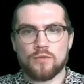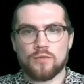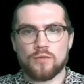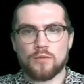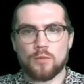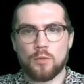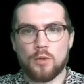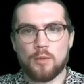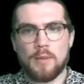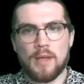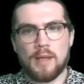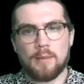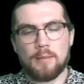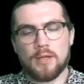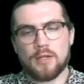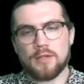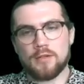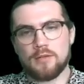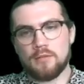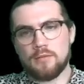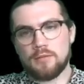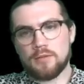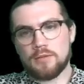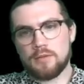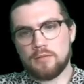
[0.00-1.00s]
What am I? Am I
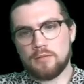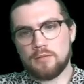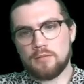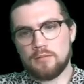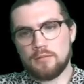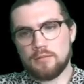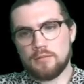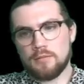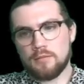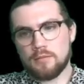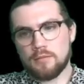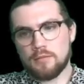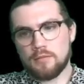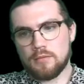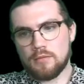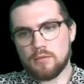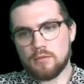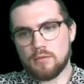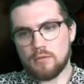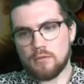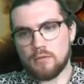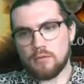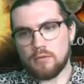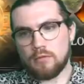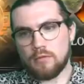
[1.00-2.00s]
2 and 2?
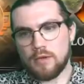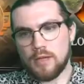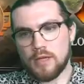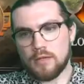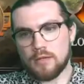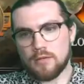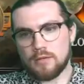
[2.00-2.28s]
Or 3 and